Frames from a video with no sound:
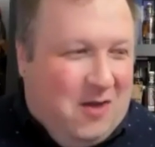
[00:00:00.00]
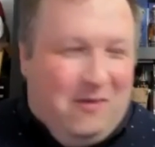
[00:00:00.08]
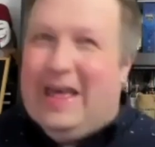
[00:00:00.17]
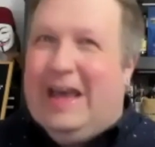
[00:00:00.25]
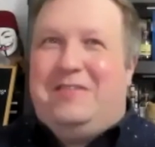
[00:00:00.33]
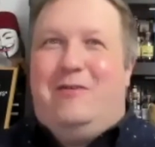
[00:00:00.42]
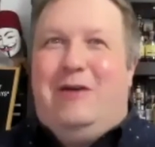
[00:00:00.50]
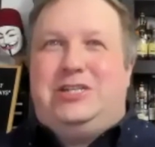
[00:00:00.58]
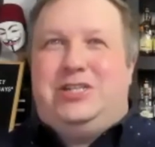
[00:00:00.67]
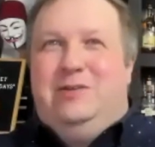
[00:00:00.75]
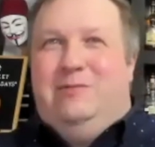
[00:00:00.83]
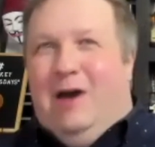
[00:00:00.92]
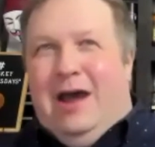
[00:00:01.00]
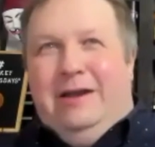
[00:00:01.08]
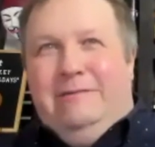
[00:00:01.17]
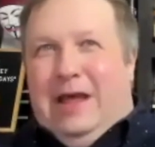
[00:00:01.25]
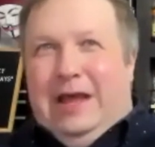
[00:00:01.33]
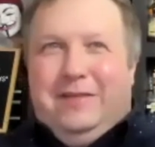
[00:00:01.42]
Well, that's question
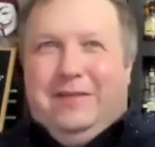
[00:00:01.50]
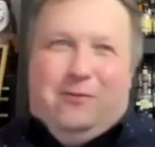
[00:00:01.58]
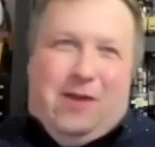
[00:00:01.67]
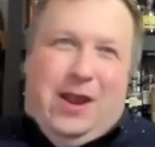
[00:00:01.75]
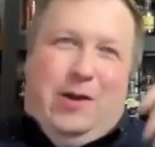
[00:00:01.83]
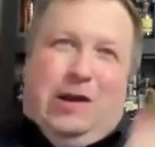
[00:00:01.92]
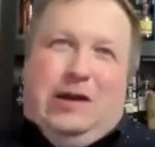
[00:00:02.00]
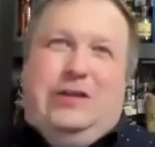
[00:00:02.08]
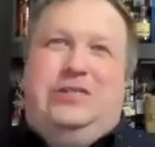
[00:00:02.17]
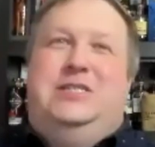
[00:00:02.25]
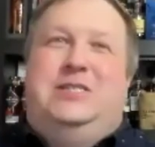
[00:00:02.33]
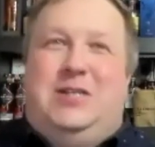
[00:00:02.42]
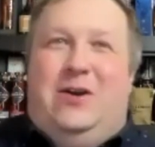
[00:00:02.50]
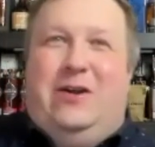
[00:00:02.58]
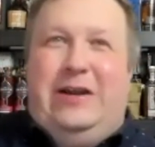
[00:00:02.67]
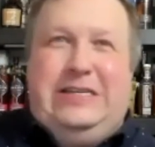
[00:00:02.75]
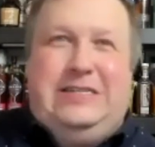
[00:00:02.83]
one. That's a great origin story.